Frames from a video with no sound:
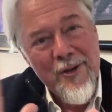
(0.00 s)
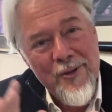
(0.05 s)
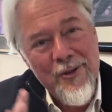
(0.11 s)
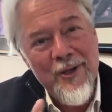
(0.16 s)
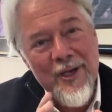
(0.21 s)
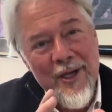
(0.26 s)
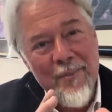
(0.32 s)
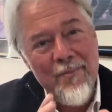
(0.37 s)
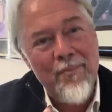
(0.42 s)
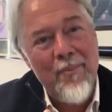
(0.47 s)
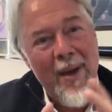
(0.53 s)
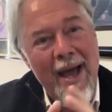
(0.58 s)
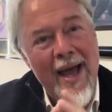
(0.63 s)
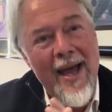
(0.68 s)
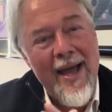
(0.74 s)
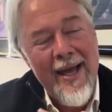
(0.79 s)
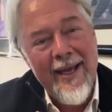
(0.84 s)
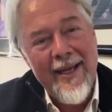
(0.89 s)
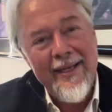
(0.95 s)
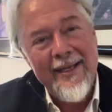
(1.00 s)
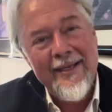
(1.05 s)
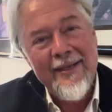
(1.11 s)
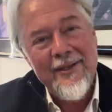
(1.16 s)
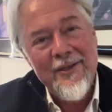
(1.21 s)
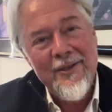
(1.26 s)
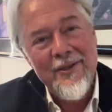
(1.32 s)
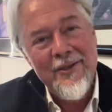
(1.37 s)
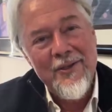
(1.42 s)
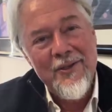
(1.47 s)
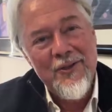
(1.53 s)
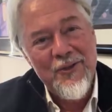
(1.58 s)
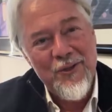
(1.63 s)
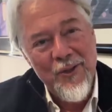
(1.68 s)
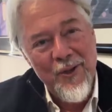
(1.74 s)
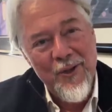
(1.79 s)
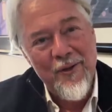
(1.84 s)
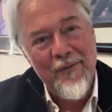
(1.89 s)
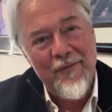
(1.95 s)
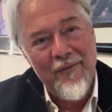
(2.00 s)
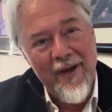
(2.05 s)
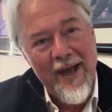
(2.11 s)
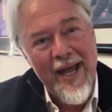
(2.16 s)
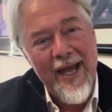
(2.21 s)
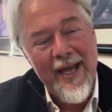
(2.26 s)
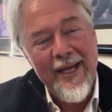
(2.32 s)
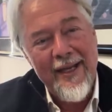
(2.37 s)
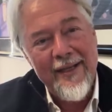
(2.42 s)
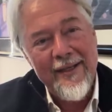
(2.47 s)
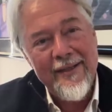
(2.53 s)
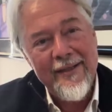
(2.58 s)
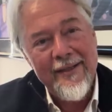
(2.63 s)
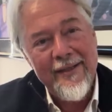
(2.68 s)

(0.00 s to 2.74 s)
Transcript: you going to buy certified